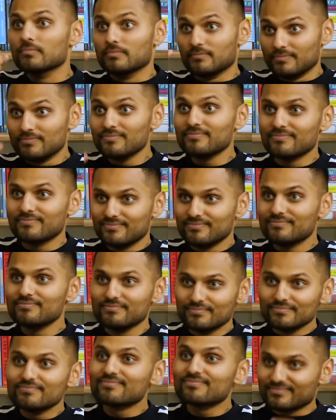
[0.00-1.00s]
mm-hmm. by
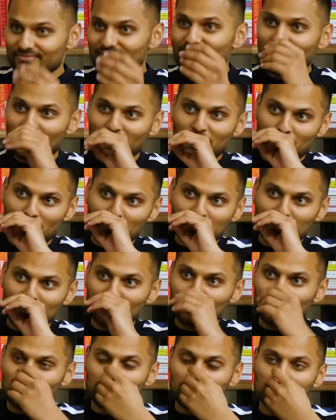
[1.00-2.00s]
Viktor Frankl. Yeah,
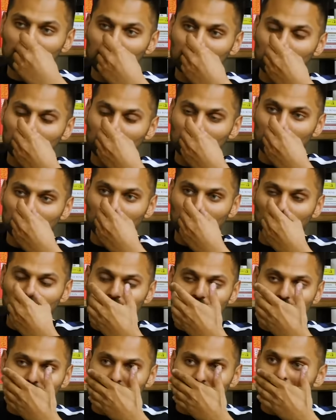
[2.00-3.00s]
absolutely. And Me
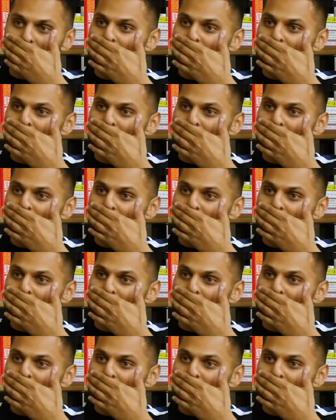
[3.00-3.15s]
too.